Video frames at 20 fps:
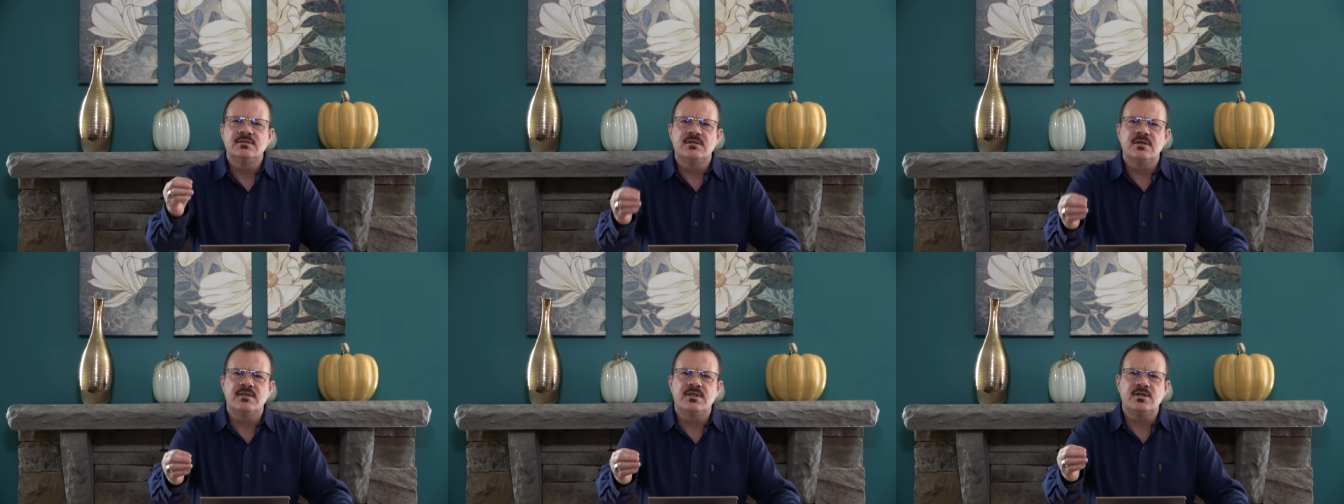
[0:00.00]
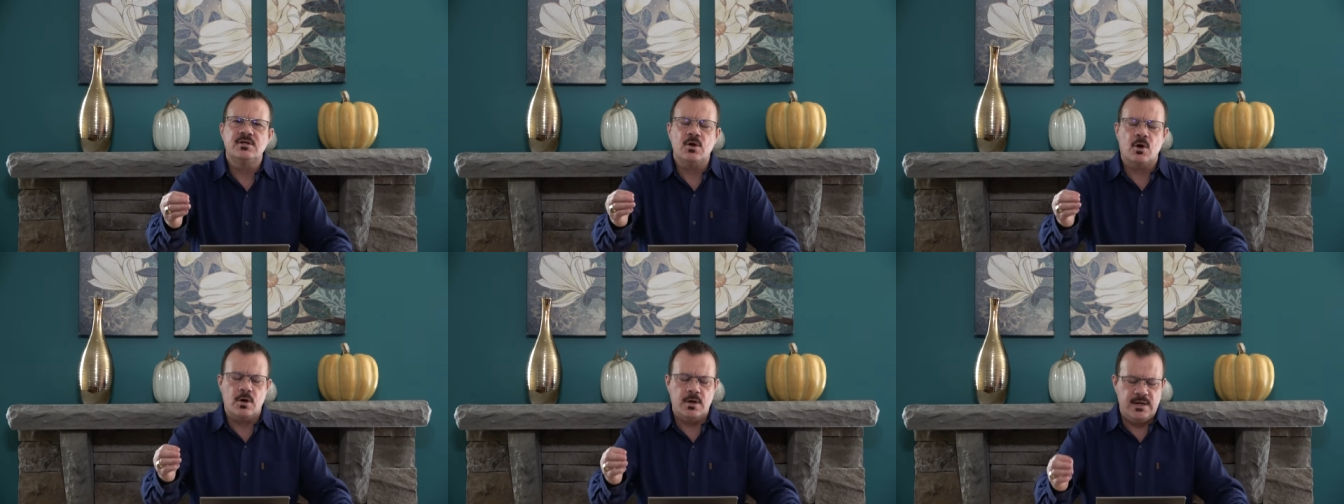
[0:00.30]
to the
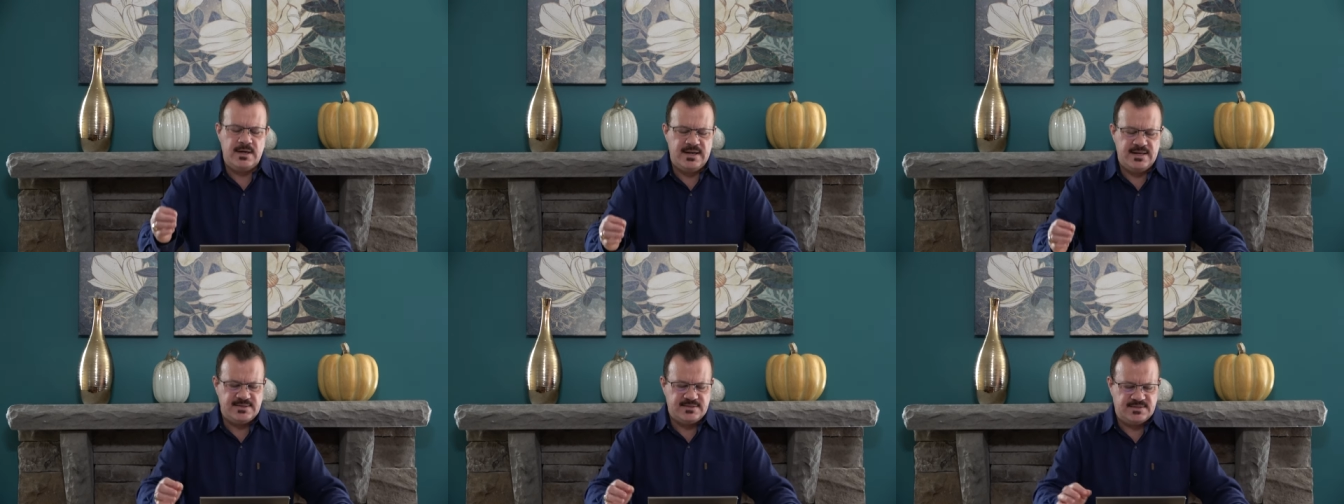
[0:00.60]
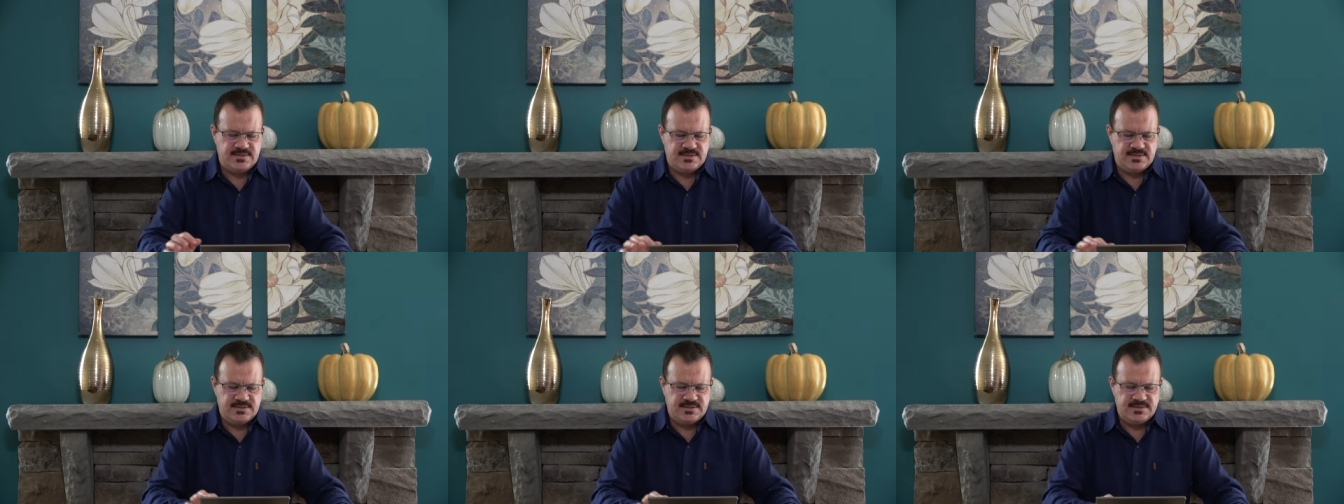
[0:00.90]

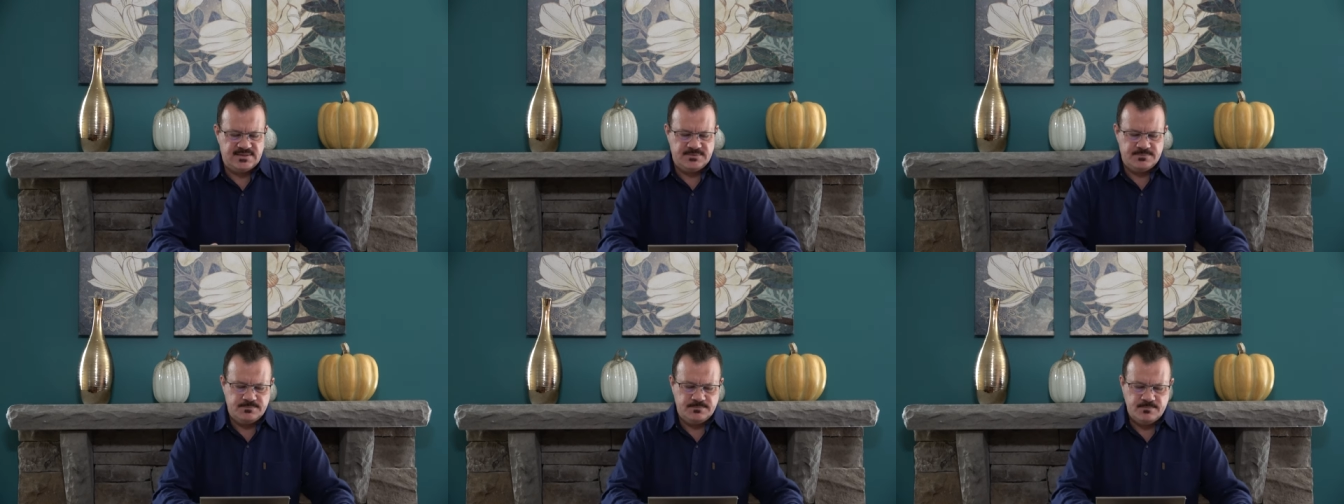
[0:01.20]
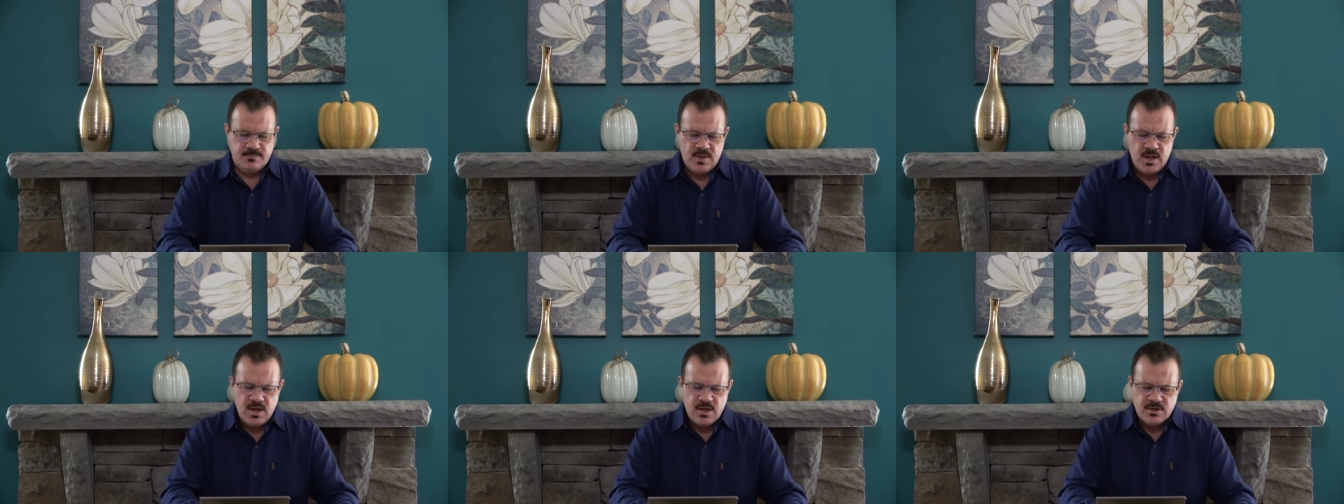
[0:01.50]
darkness?
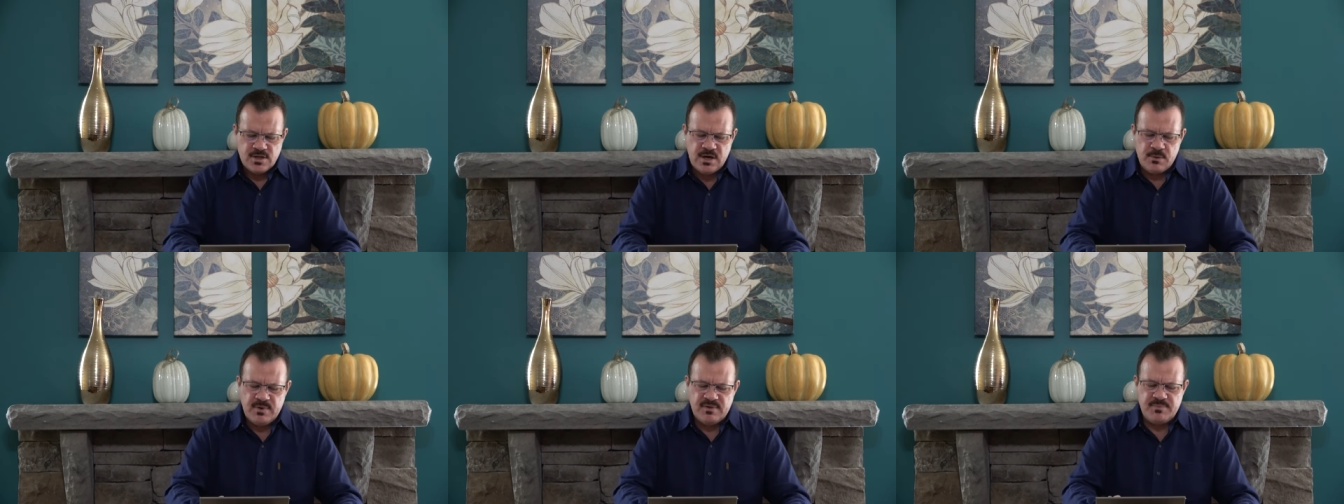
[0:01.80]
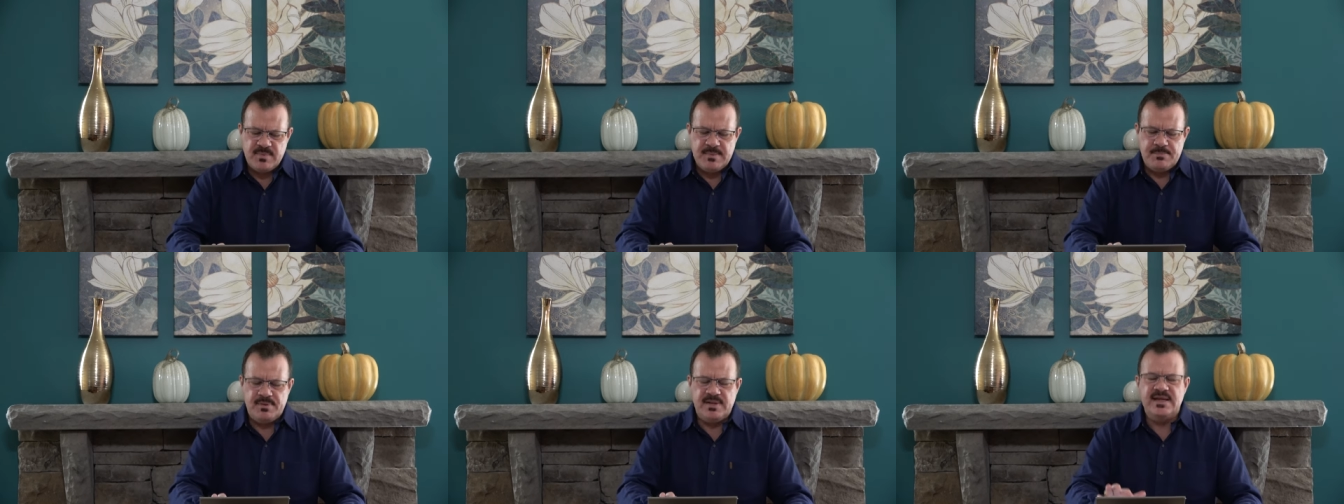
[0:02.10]
Turn
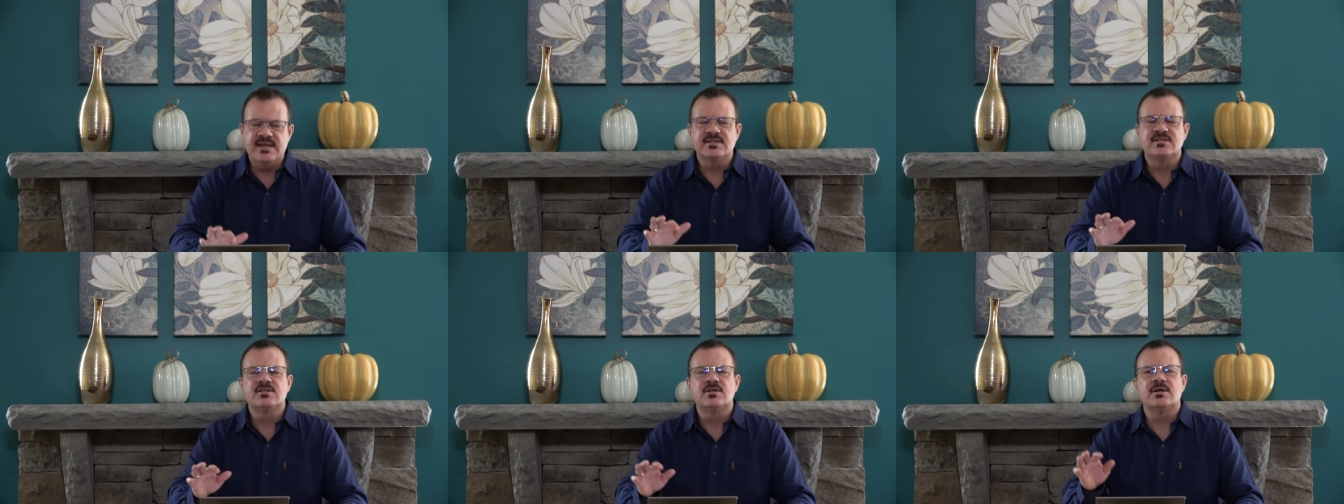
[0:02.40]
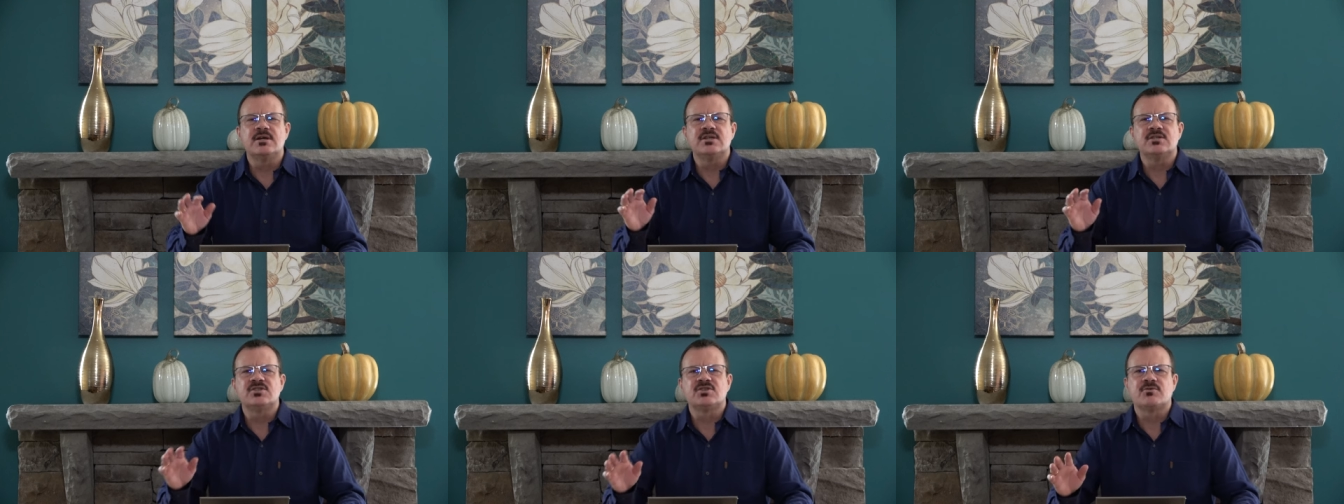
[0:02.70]
with me, please,
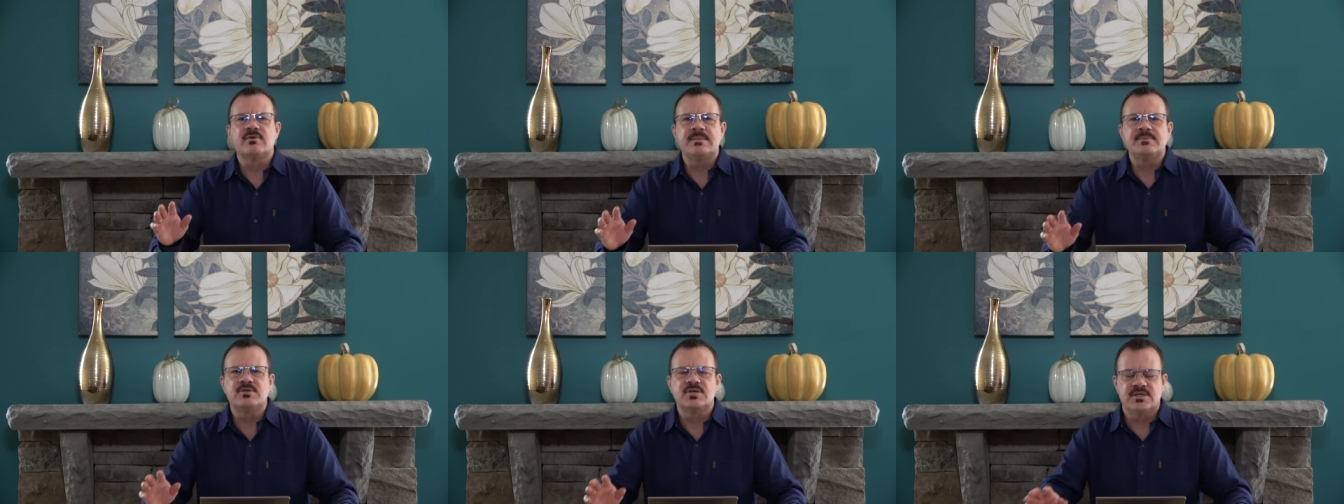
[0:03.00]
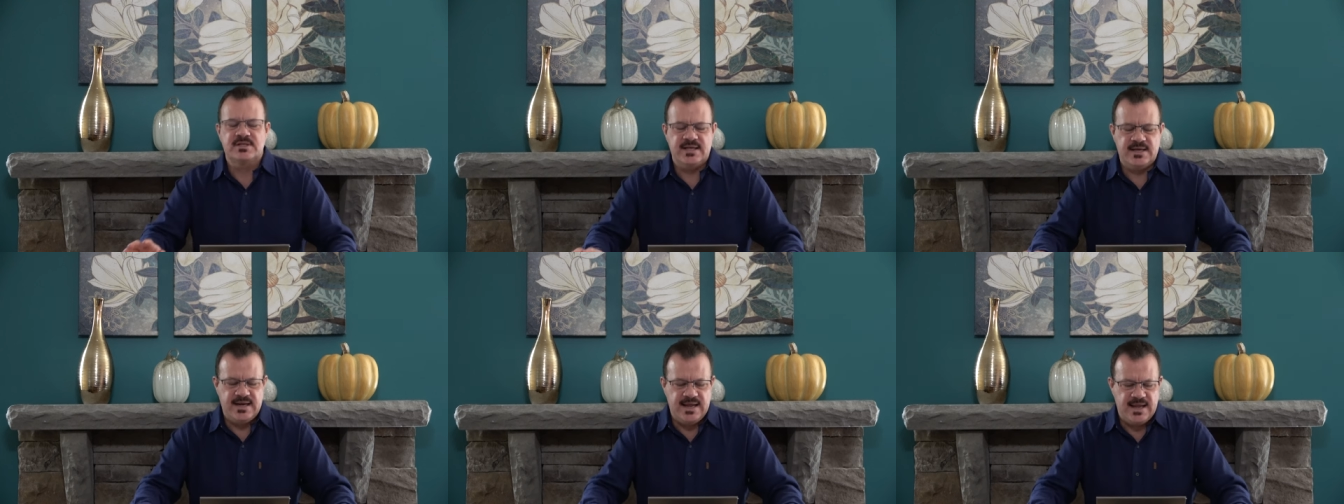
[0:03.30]
to our
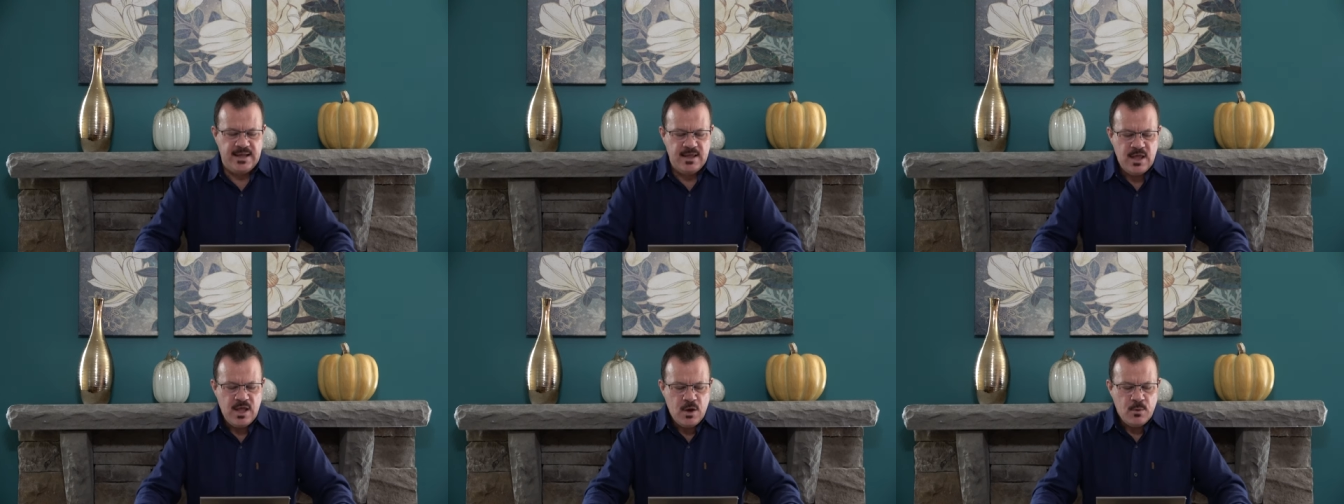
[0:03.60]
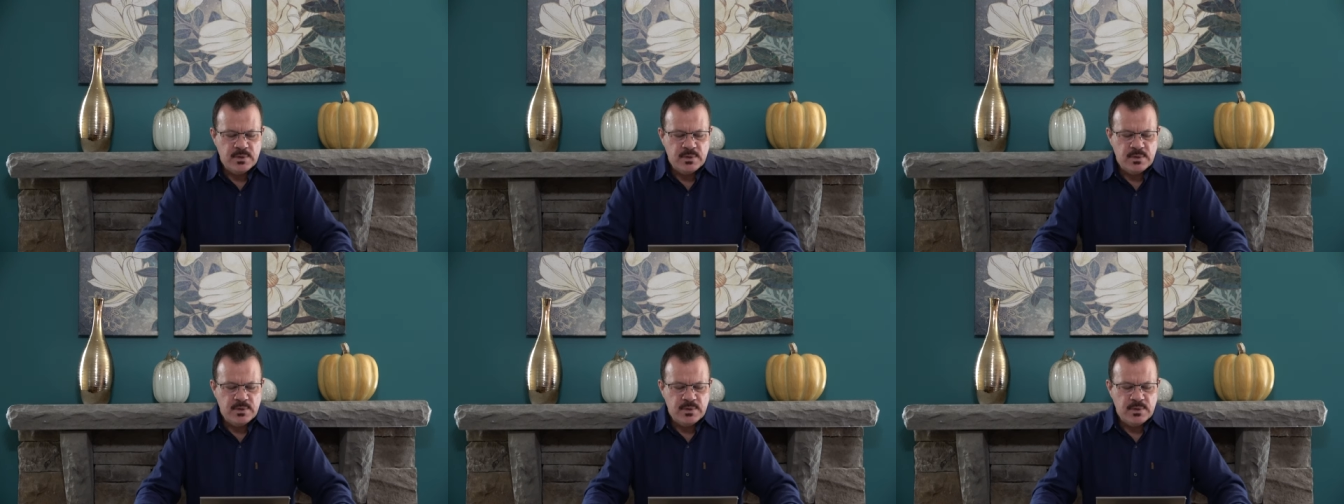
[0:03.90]
scripture today,